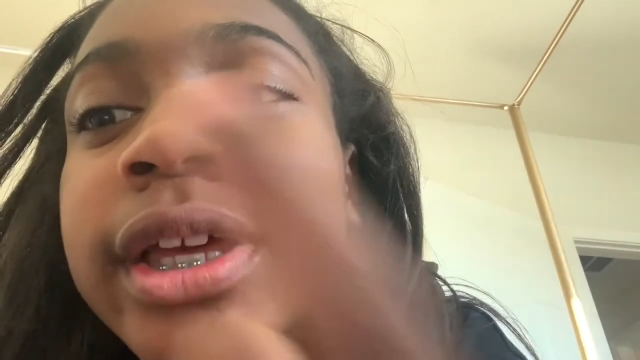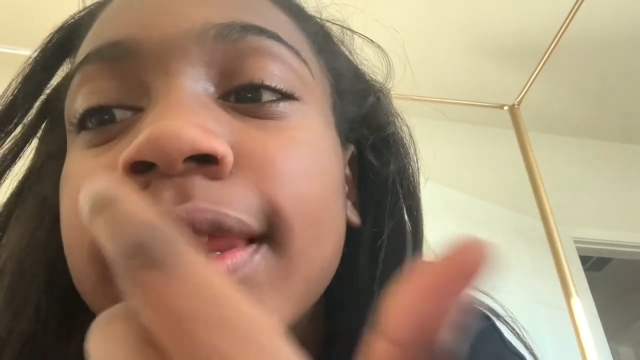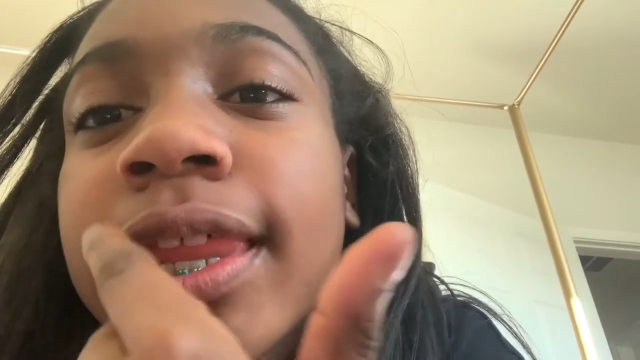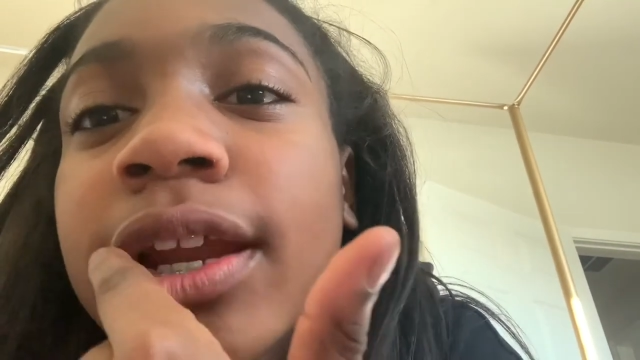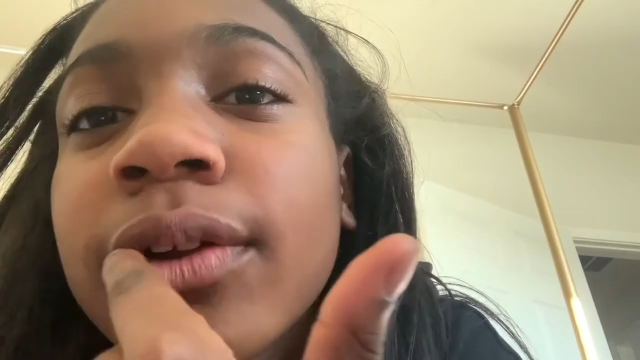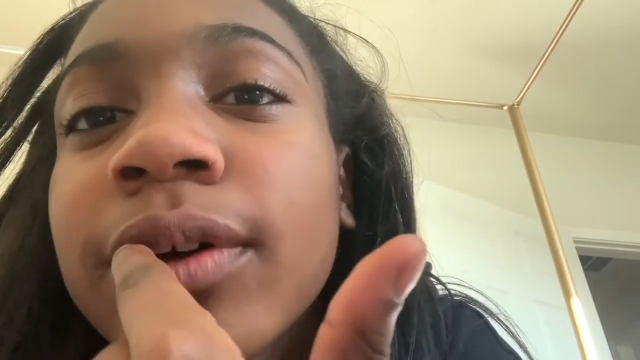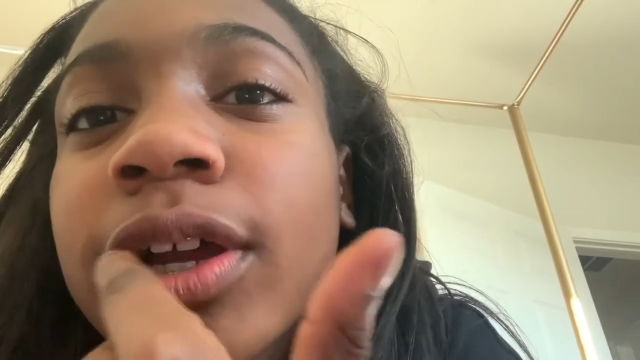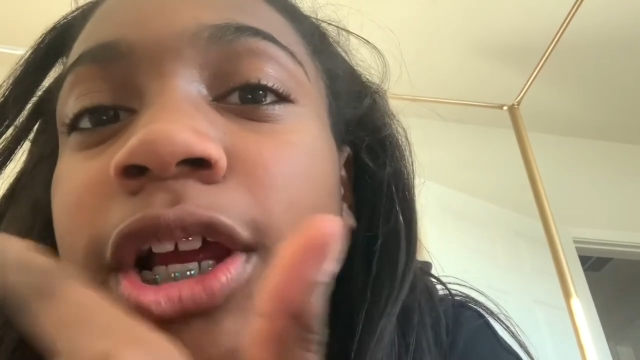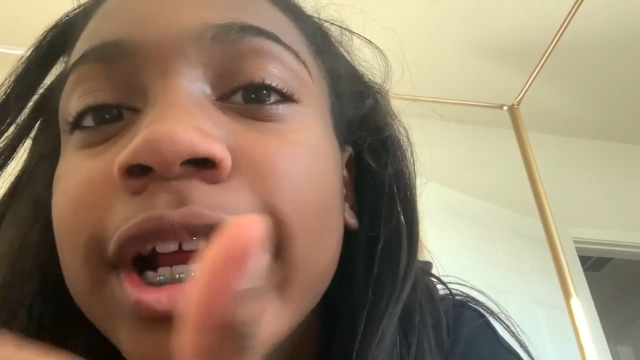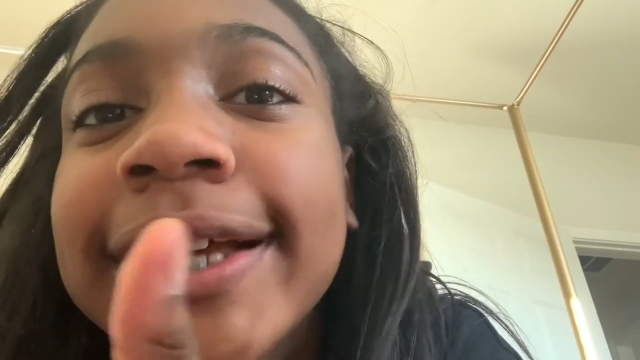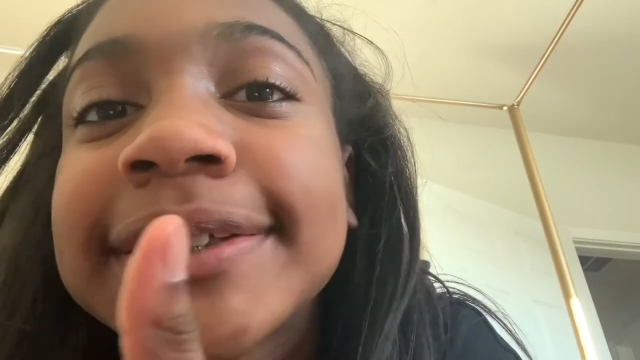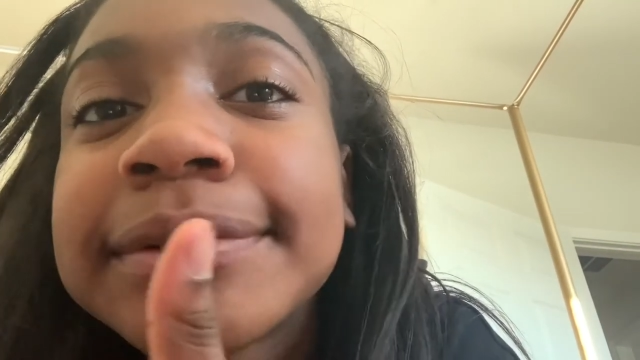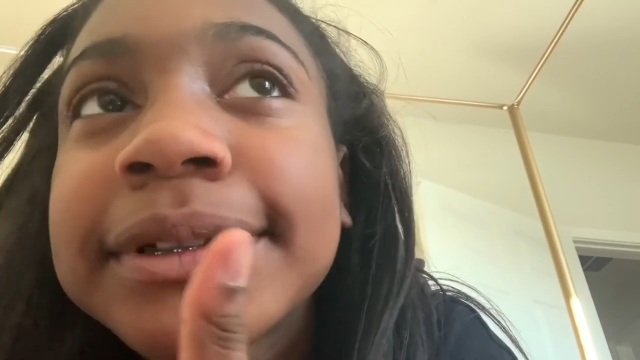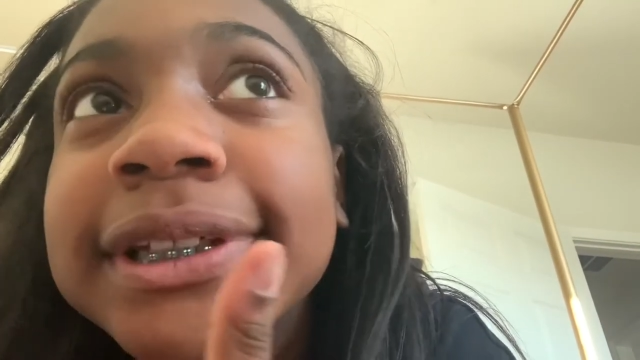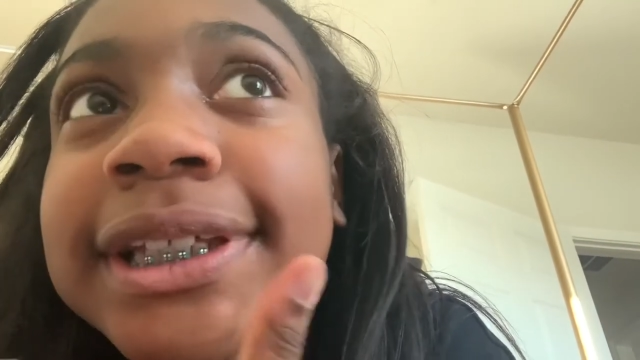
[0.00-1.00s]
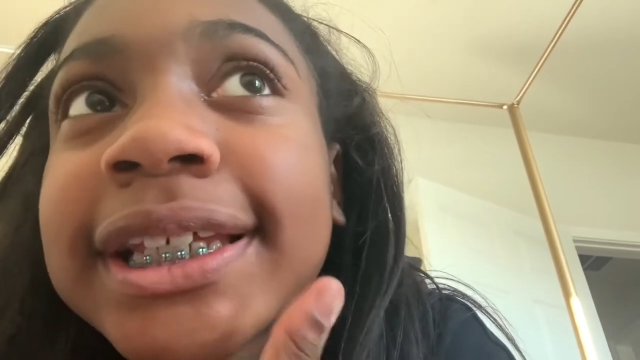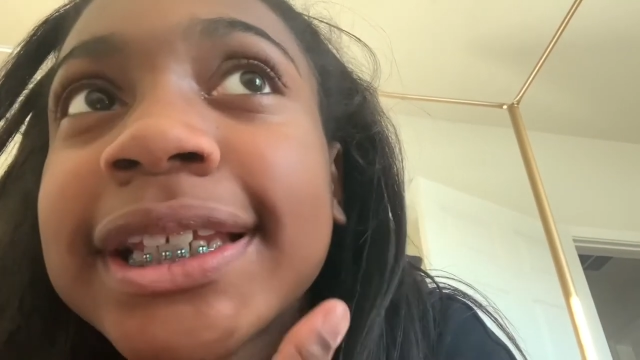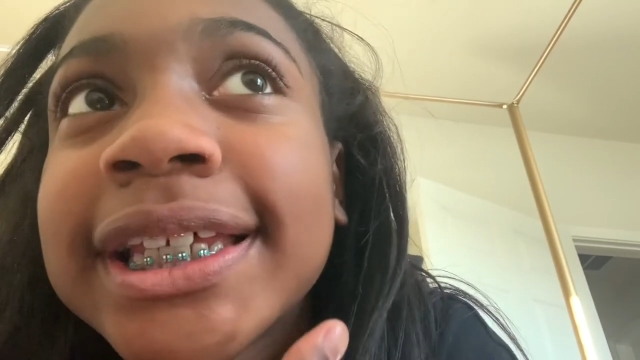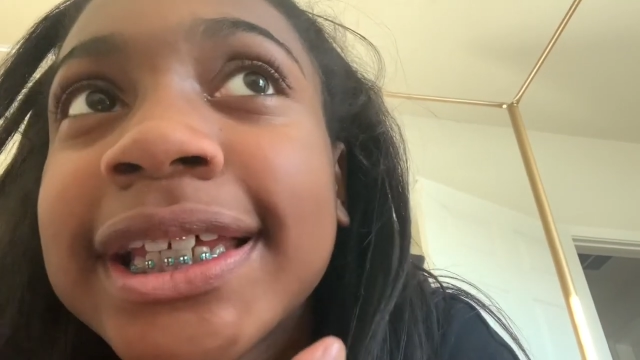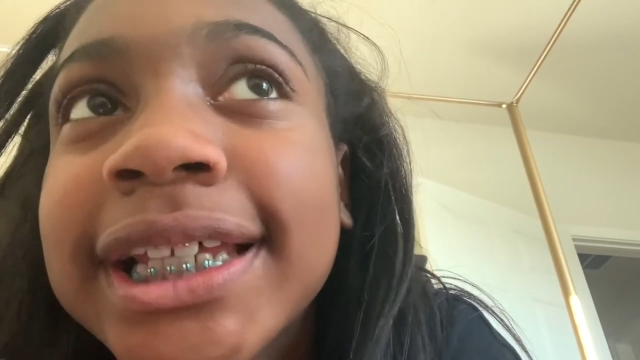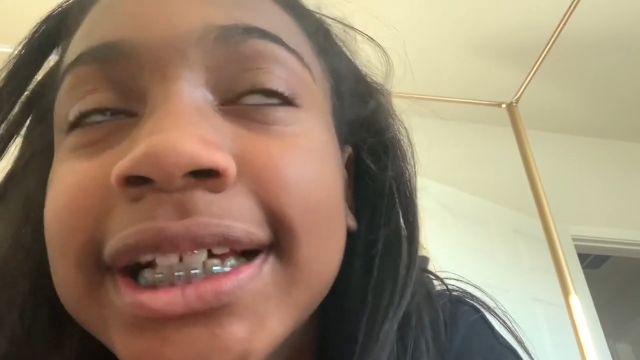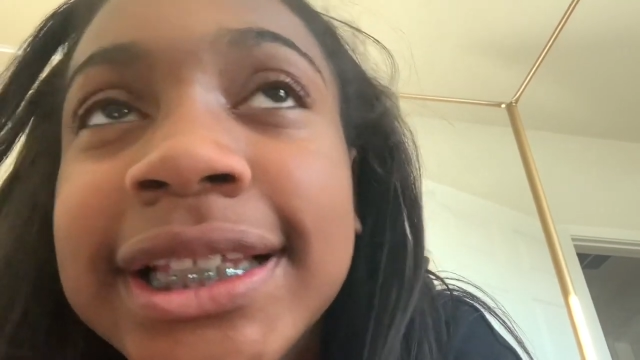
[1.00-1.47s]
They don't really hurt as much as they
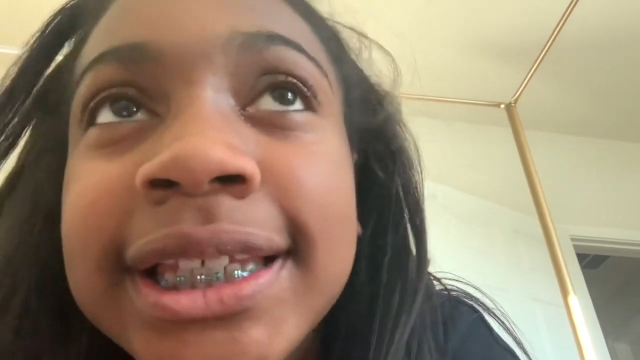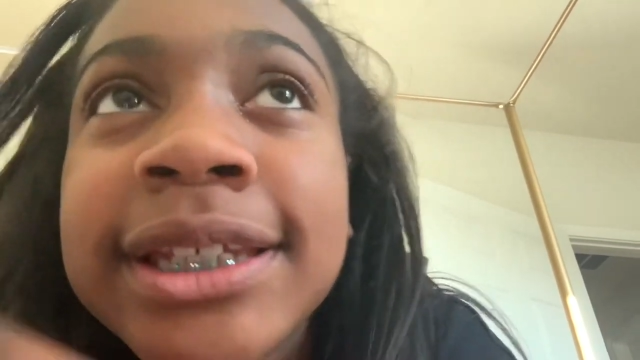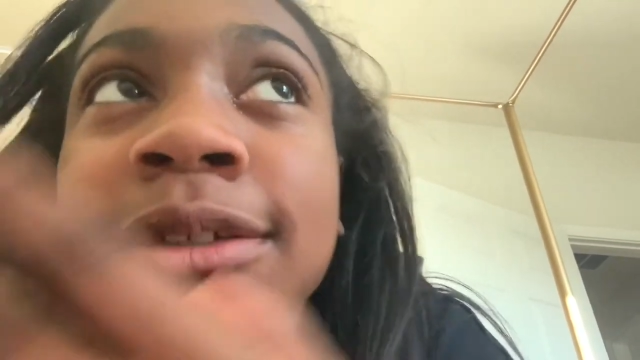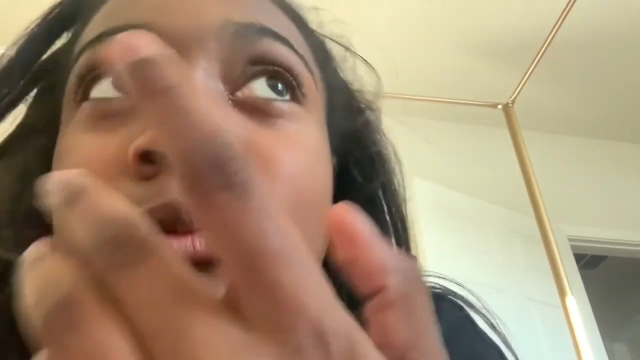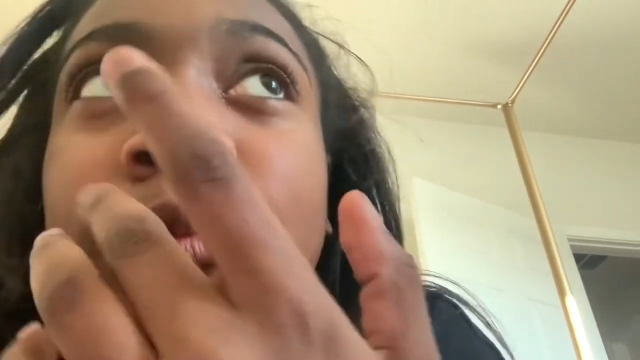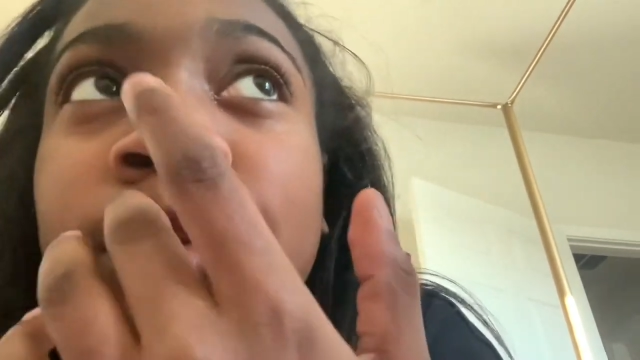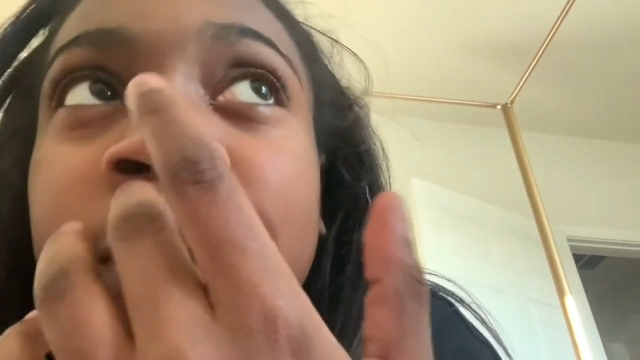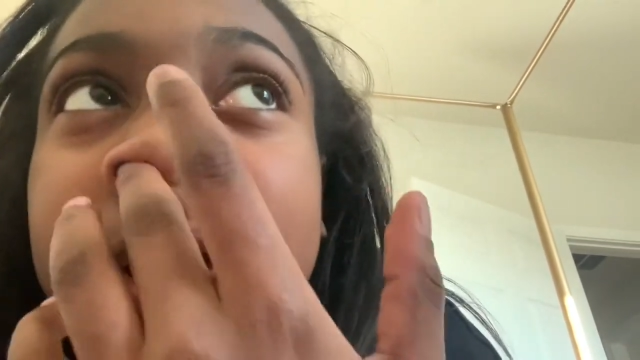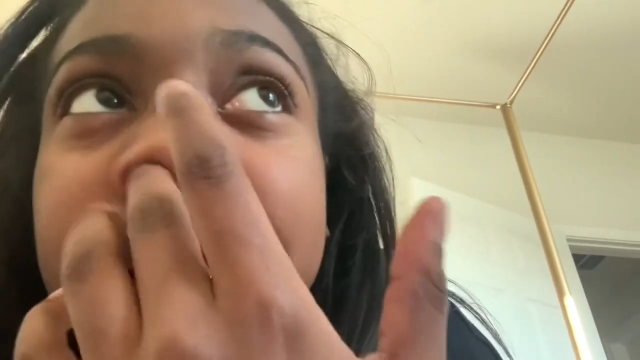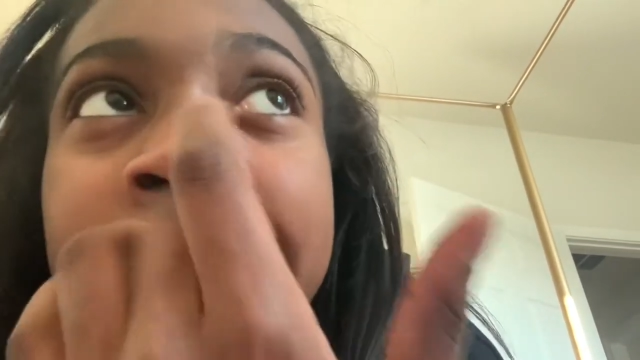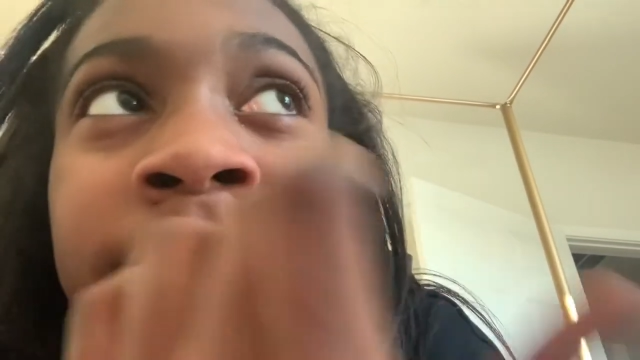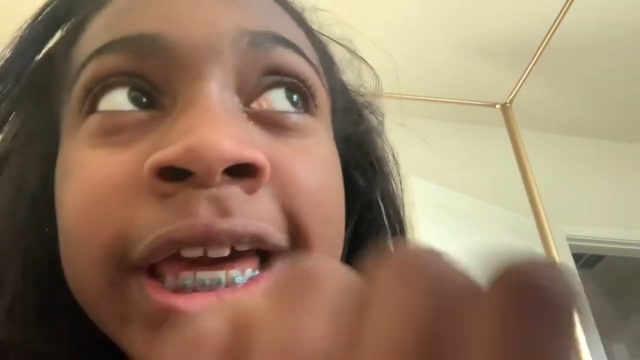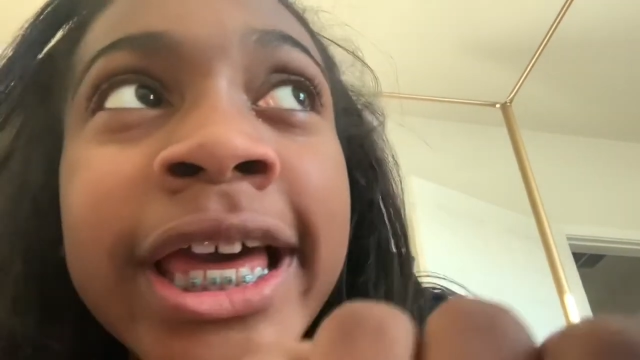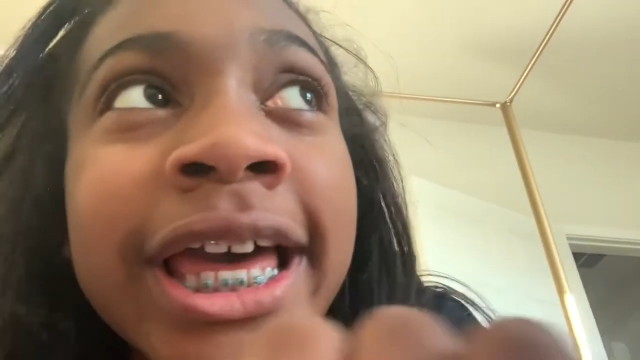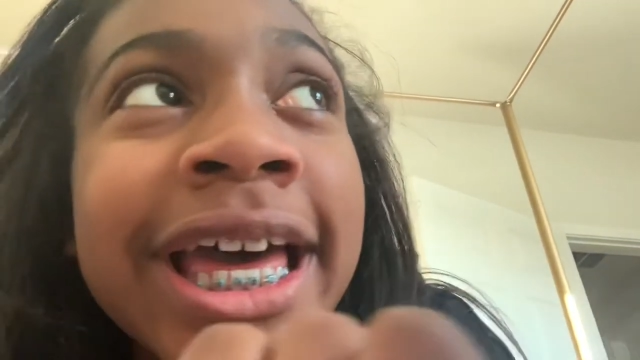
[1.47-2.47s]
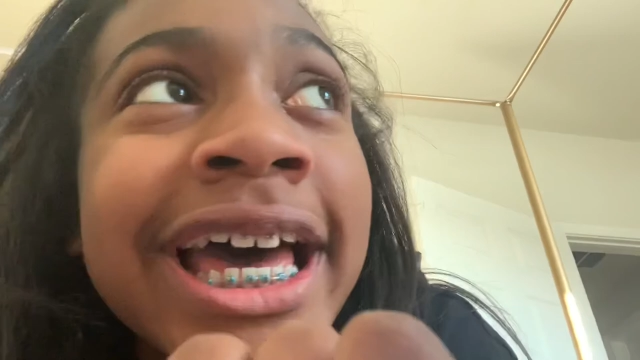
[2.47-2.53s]
did like this morning